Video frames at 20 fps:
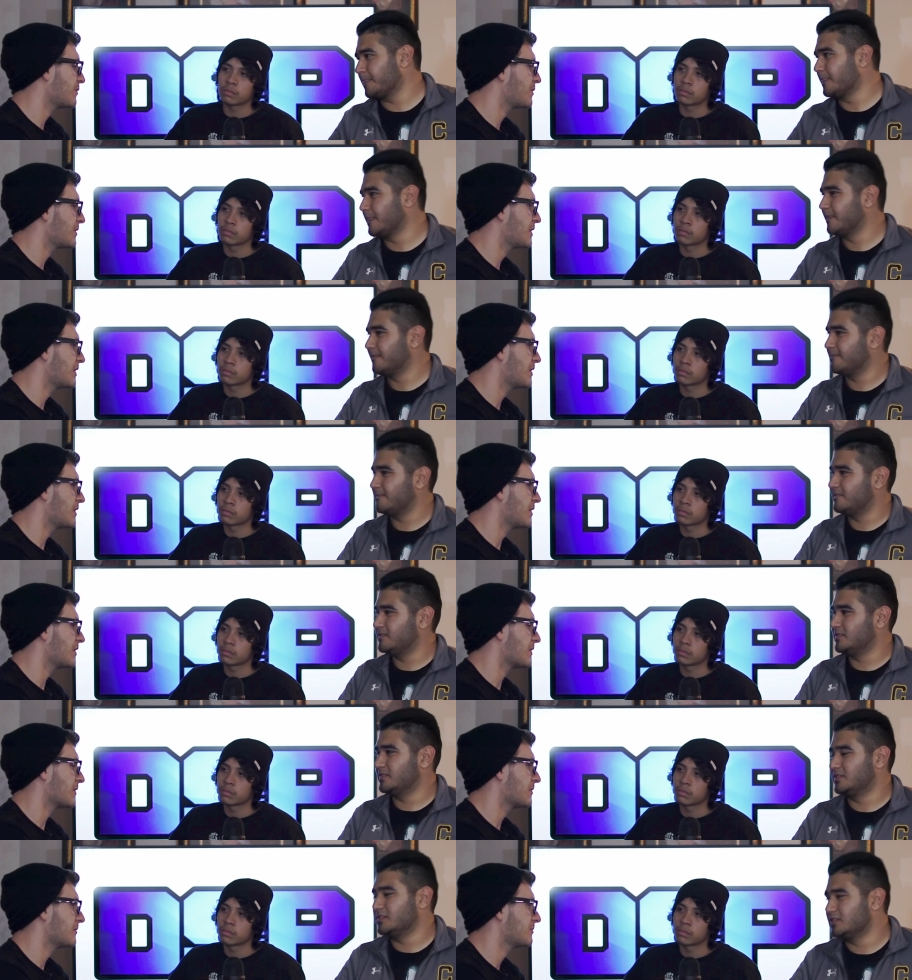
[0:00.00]
Speaker 1: be
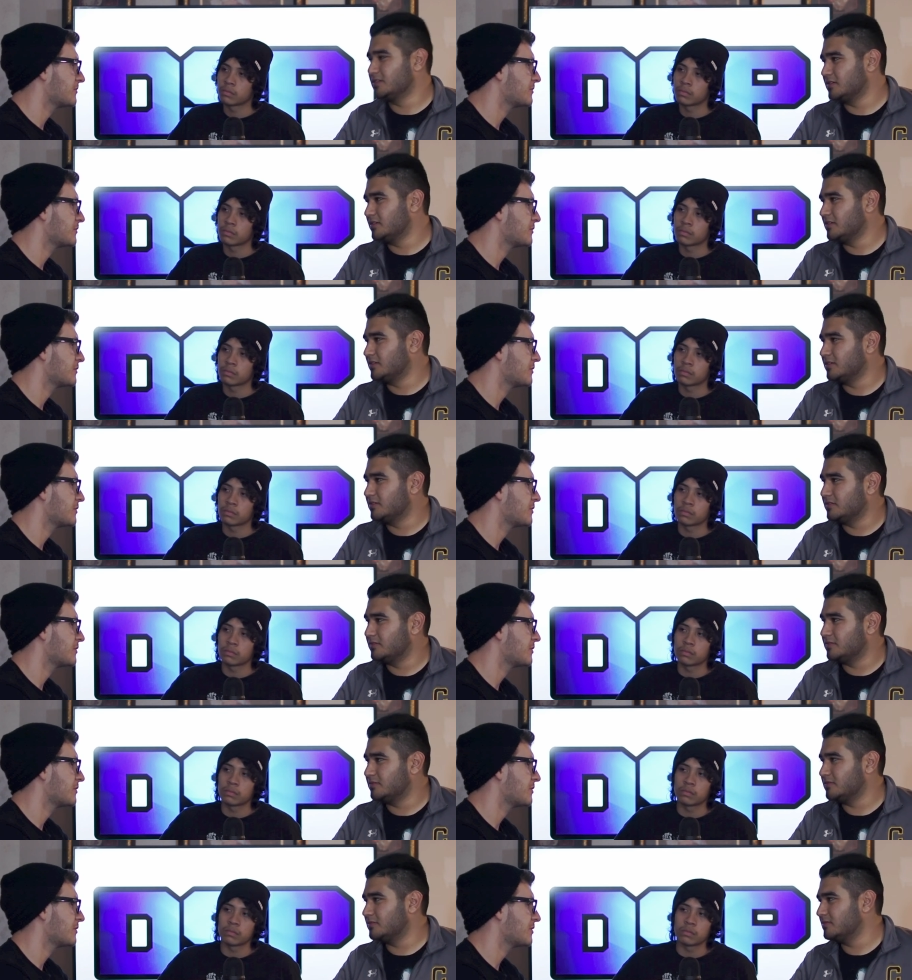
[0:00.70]

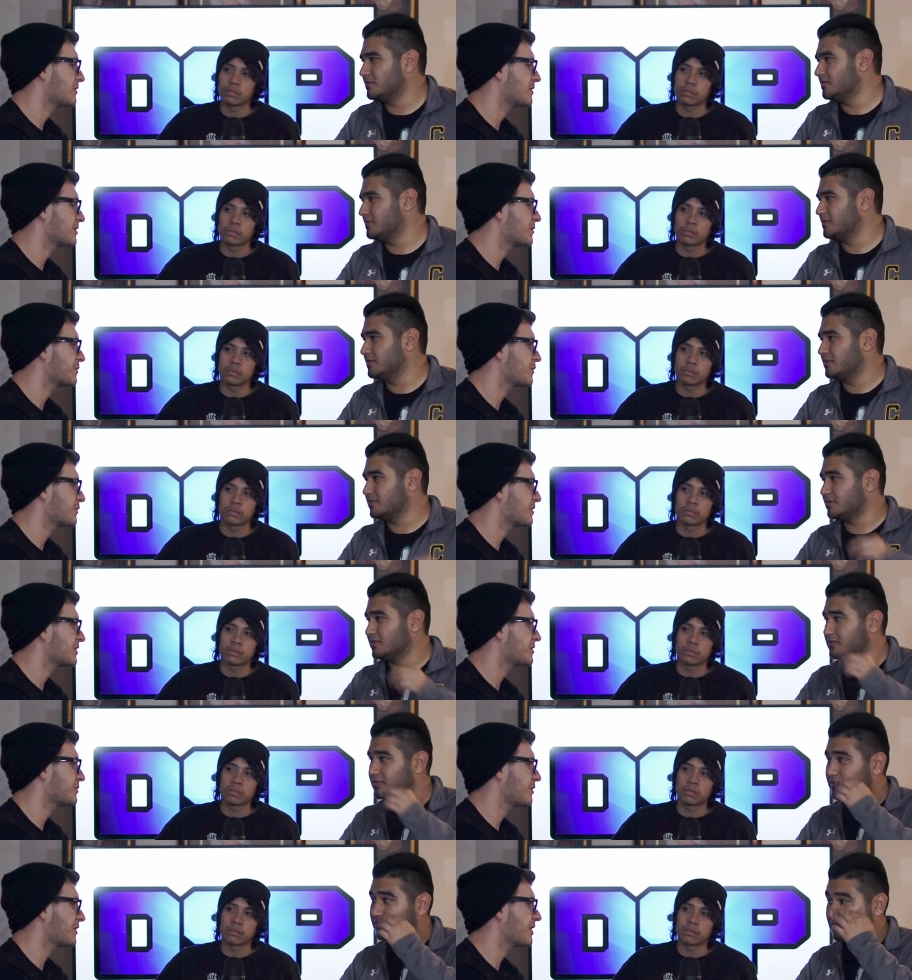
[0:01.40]

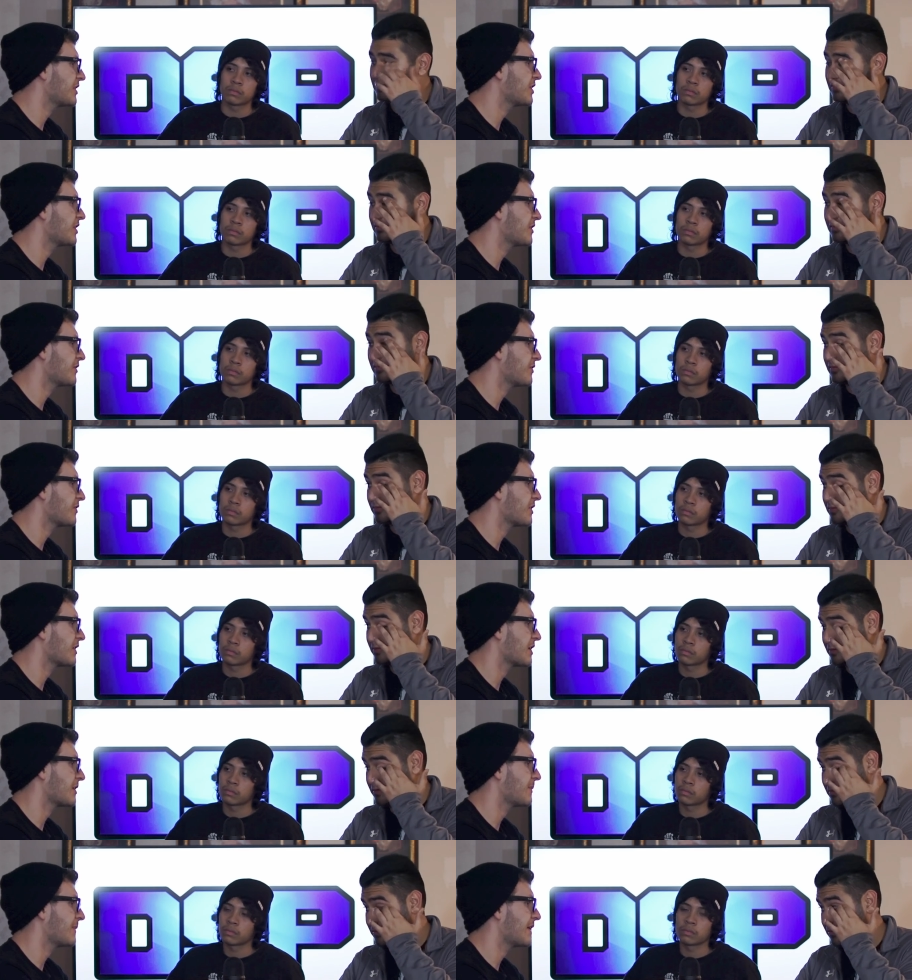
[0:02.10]
it's pretty good
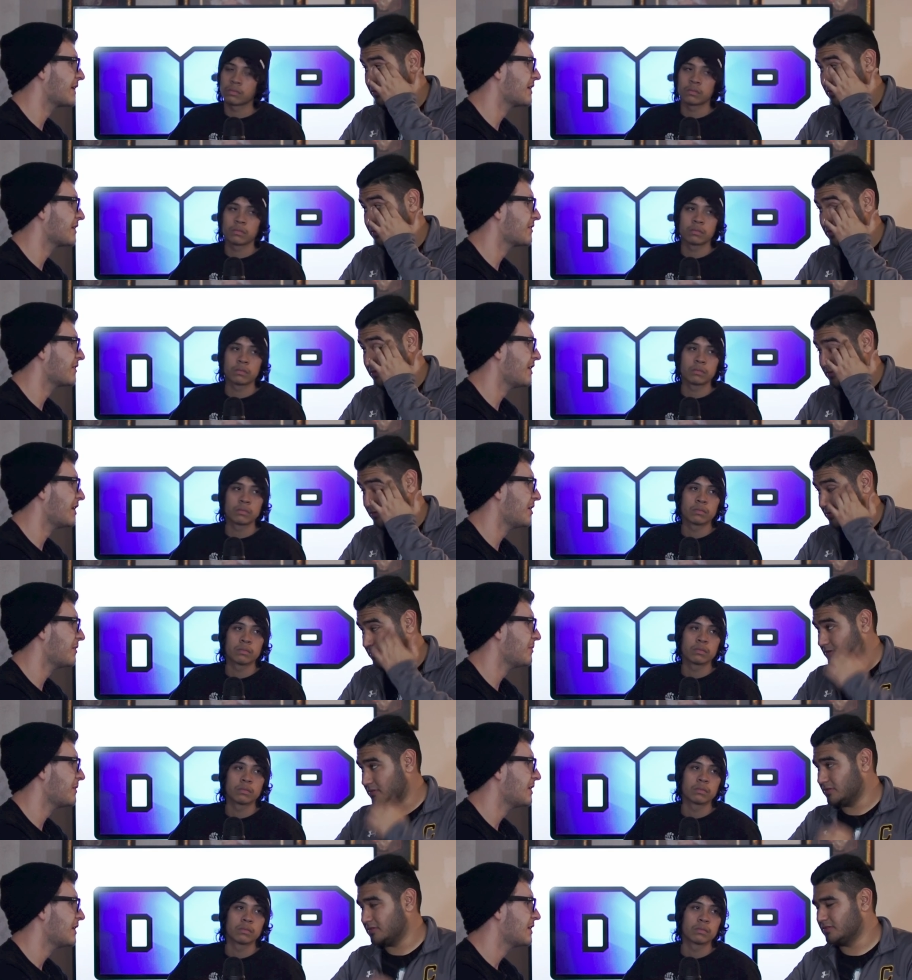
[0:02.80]
for a competitive
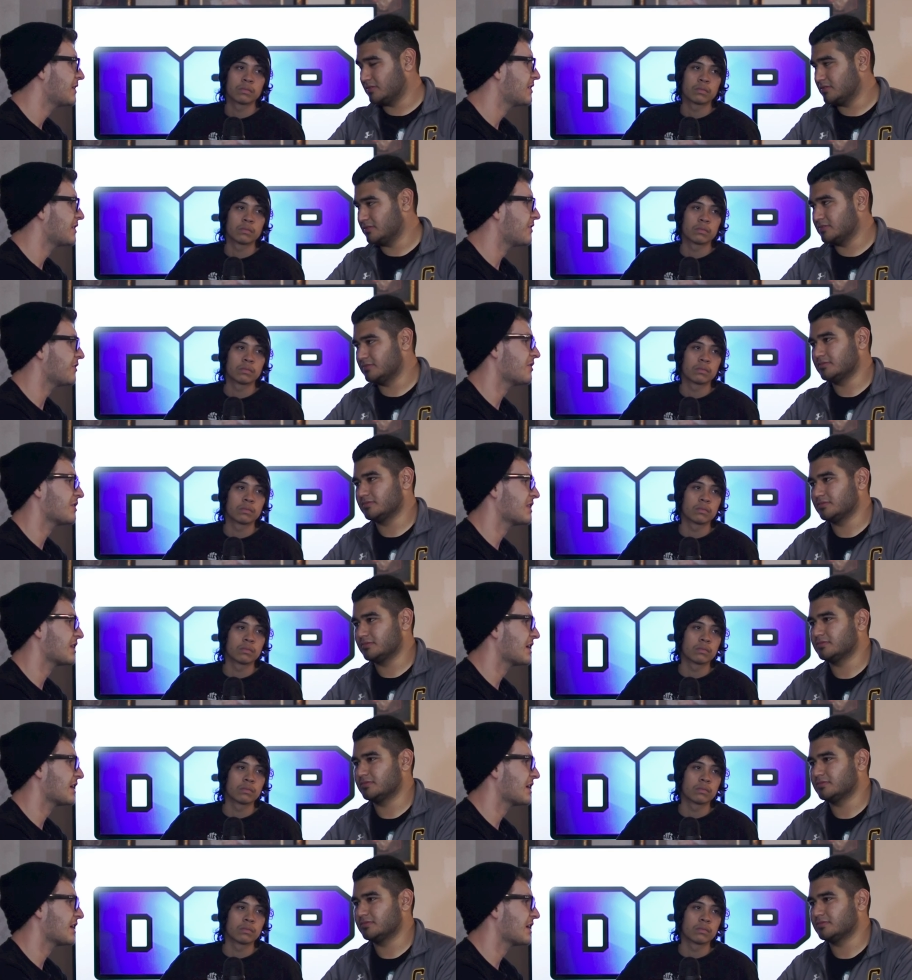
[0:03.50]
game. The only